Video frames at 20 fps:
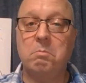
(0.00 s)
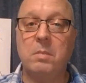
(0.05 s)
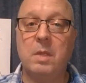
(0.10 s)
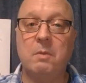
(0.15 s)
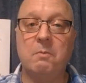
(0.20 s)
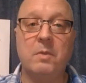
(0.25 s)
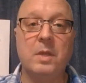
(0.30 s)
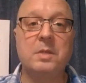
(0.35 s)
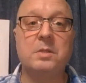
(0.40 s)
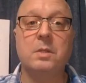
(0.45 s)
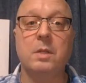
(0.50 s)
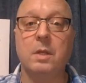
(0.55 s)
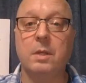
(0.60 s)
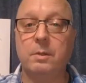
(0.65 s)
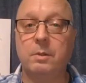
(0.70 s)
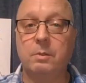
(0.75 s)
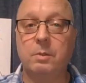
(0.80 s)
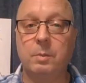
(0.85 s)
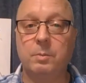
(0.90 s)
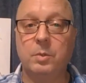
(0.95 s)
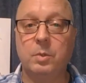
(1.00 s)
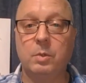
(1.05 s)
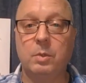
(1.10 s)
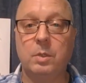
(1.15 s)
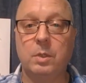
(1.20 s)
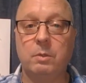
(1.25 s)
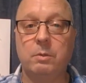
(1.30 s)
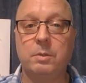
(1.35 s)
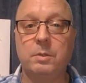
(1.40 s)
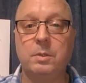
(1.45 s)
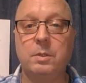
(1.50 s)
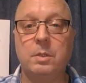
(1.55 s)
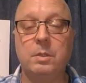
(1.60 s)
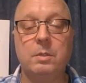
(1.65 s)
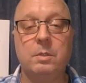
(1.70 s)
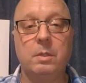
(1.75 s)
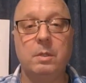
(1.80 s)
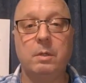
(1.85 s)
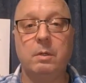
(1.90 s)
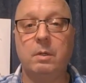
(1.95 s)
invest in other
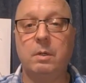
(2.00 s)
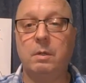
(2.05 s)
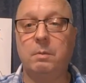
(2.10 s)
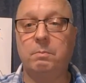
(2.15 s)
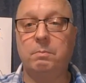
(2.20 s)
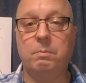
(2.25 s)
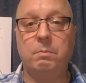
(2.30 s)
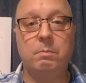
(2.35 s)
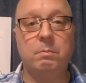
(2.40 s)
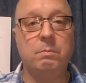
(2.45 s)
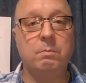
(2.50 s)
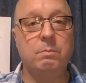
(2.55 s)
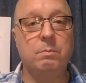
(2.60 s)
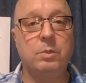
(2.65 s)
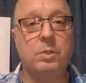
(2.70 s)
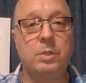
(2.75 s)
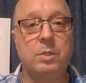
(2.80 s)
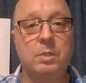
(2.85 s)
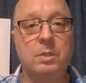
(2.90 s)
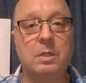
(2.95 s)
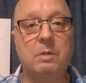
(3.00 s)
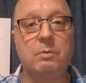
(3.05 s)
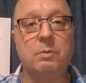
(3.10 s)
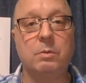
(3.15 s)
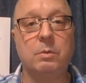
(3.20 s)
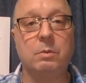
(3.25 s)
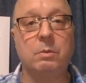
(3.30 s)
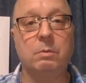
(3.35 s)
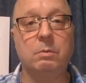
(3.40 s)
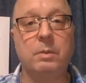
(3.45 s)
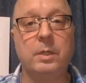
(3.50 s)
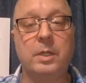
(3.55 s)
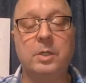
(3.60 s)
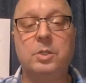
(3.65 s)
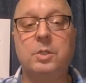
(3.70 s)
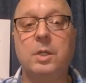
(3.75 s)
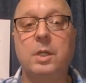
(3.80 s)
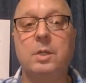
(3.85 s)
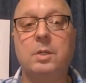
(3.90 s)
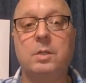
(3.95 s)
cryptocurrencies, there are several
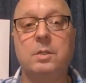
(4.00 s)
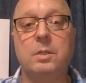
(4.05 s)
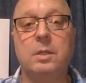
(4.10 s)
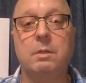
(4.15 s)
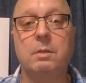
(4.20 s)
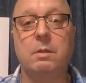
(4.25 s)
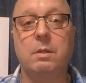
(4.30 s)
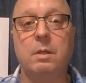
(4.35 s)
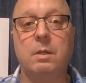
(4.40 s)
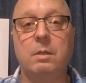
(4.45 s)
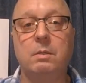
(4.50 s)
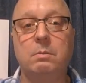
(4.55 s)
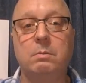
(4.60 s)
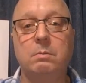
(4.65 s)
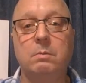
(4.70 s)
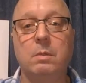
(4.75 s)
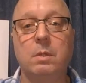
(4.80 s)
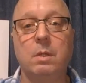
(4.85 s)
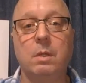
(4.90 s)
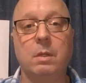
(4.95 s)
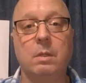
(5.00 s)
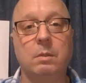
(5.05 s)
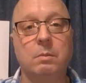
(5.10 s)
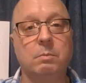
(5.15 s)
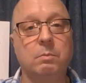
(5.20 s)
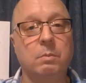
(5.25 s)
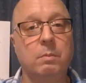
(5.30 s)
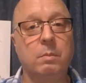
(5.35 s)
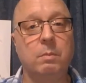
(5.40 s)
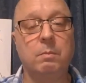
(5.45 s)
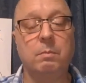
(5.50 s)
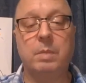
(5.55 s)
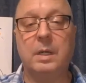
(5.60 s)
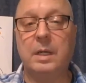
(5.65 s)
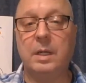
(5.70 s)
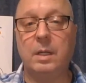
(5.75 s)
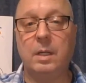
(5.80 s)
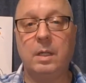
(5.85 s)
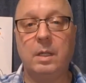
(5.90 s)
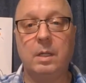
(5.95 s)
exchanges out there,
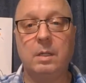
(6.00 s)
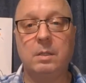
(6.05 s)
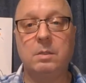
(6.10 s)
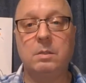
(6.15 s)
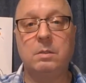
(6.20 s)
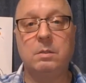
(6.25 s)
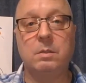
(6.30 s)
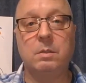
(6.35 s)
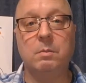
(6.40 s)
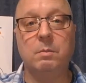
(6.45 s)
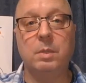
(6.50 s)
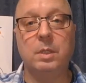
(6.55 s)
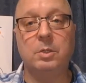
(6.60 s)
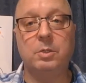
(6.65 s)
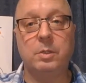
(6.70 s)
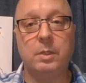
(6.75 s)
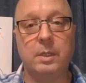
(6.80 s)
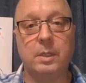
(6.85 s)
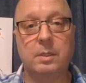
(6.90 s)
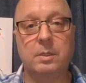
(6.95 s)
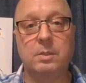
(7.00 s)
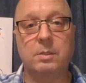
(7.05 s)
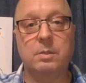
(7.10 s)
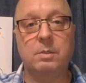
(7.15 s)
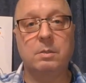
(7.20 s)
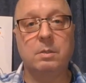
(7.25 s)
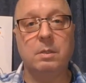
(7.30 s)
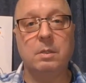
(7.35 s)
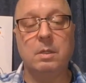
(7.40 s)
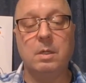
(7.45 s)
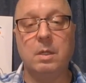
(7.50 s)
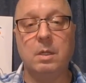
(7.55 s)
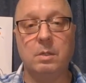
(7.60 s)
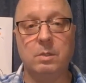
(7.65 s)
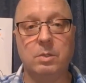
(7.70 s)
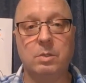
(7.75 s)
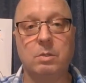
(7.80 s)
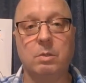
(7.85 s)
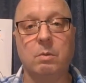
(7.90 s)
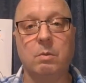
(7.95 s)
Binance, Bittrex, and
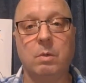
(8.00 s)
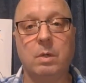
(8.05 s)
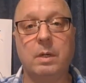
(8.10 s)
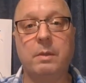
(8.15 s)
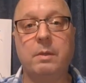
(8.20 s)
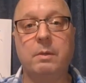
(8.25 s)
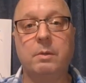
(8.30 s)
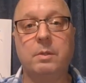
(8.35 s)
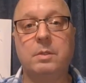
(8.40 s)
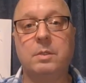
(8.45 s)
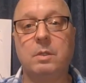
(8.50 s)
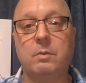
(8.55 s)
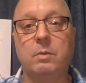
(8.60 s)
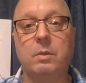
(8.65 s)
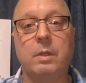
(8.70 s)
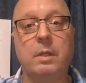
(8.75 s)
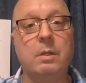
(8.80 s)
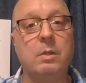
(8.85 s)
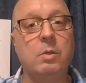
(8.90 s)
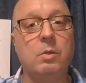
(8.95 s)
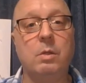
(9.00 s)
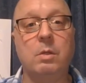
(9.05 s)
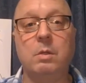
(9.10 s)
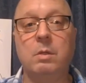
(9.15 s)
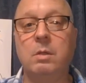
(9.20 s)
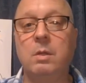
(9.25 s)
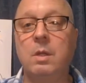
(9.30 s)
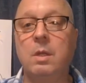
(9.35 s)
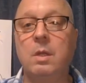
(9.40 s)
so on. There are several, and you can